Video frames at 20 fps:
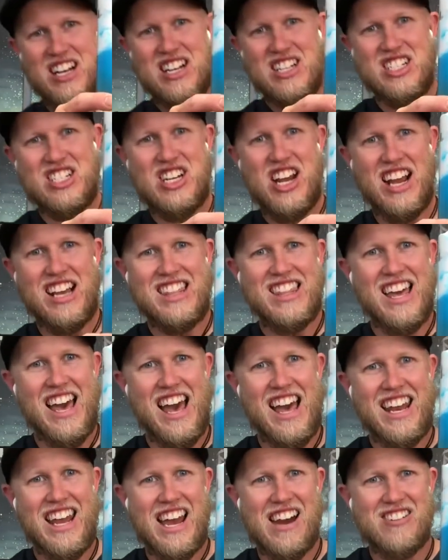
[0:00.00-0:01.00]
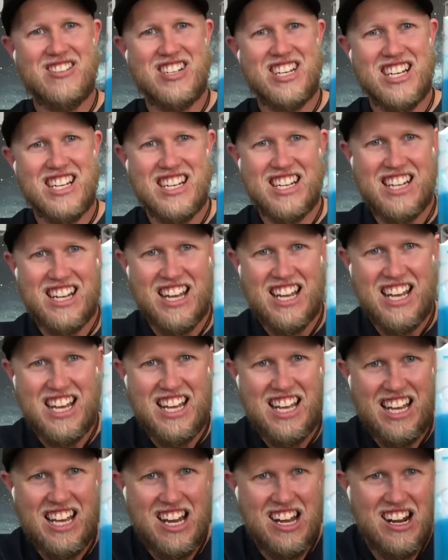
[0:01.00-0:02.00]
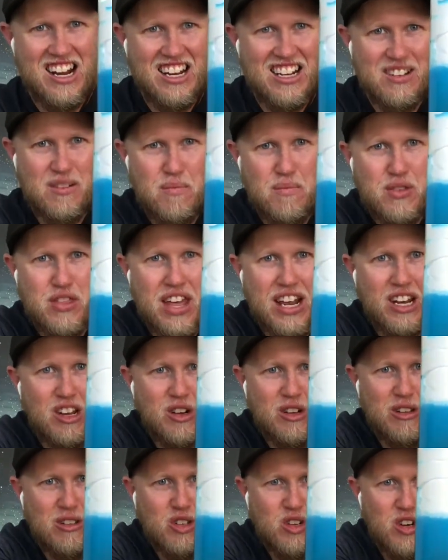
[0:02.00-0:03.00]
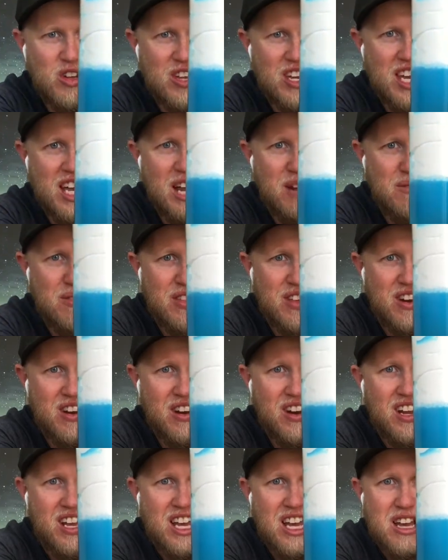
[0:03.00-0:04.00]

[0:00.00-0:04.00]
Check that out. All right, I'll put that a little closer to the camera there.